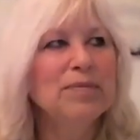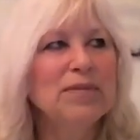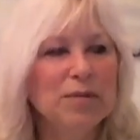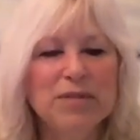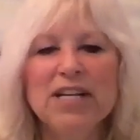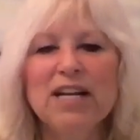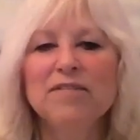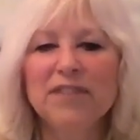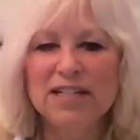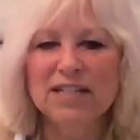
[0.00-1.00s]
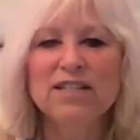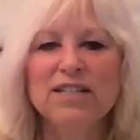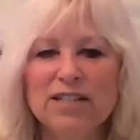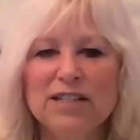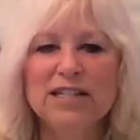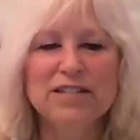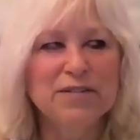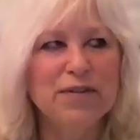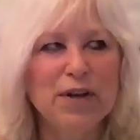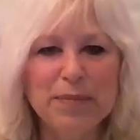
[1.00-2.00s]
himself and his
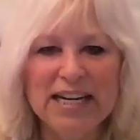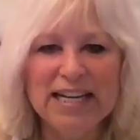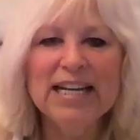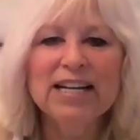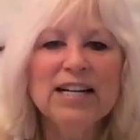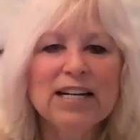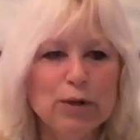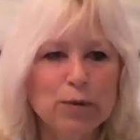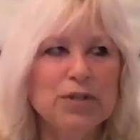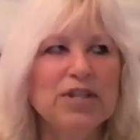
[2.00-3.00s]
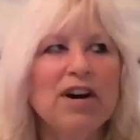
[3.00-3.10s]
family. It was